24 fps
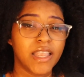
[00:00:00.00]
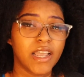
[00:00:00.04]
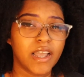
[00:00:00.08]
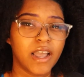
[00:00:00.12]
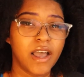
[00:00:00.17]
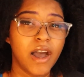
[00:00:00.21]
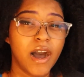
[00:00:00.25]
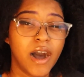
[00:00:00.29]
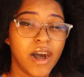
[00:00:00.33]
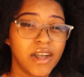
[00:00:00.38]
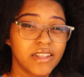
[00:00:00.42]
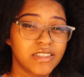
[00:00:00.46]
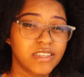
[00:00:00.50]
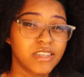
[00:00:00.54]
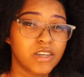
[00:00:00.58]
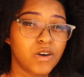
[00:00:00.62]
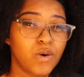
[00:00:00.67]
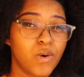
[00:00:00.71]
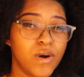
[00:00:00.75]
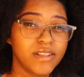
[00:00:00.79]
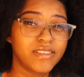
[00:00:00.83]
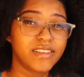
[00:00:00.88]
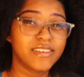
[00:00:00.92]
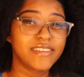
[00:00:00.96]
the
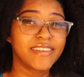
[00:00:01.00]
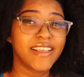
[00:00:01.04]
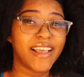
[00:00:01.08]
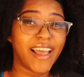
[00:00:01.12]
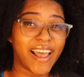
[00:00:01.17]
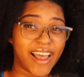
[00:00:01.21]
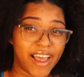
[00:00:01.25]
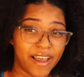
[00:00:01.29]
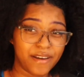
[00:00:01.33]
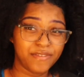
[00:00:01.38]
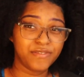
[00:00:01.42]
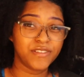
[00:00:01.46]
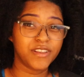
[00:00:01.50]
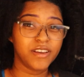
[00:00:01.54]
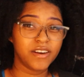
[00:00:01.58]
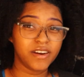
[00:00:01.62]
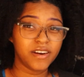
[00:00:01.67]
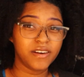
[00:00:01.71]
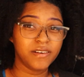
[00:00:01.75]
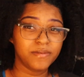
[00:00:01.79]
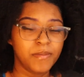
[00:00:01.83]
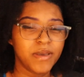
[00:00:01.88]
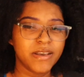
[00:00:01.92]
consequences after